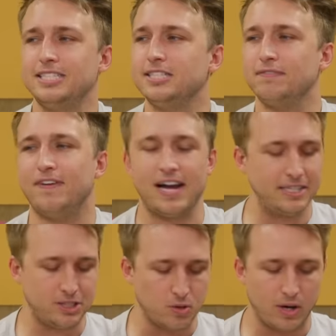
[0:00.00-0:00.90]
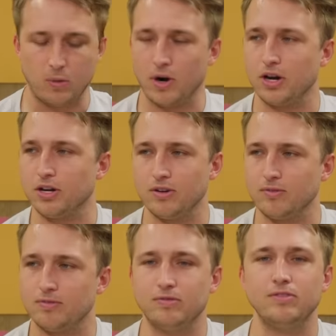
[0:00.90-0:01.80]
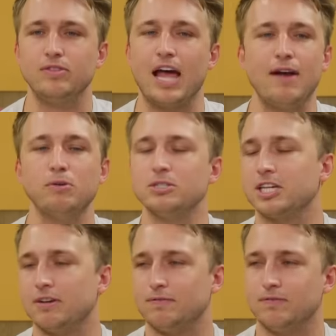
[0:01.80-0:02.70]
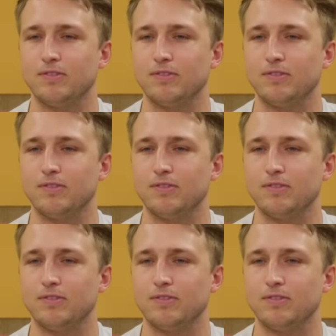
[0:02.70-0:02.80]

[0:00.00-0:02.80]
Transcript: This is a fine story where everyone's gonna,